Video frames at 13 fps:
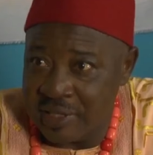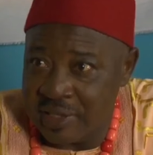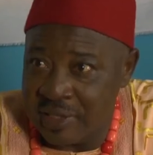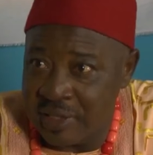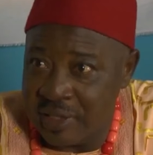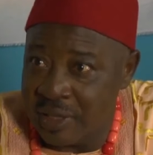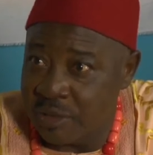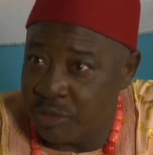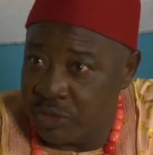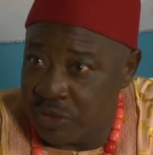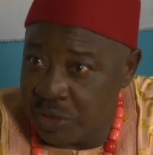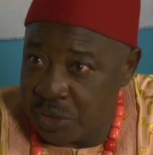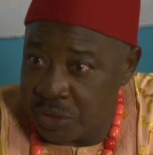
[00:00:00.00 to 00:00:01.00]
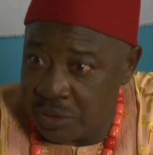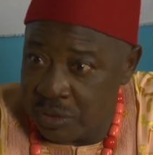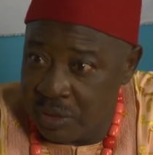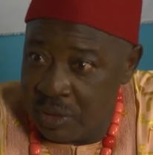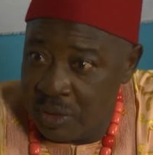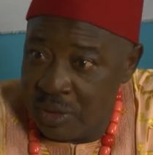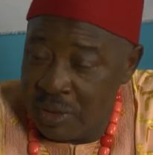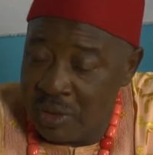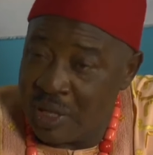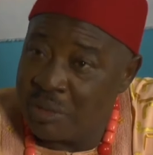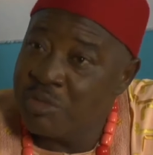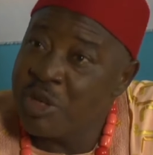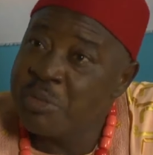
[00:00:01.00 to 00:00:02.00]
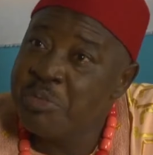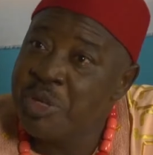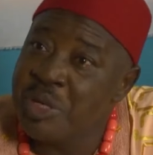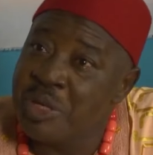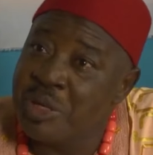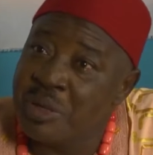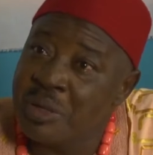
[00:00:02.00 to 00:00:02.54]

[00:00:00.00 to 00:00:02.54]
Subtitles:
and see your position. And maybe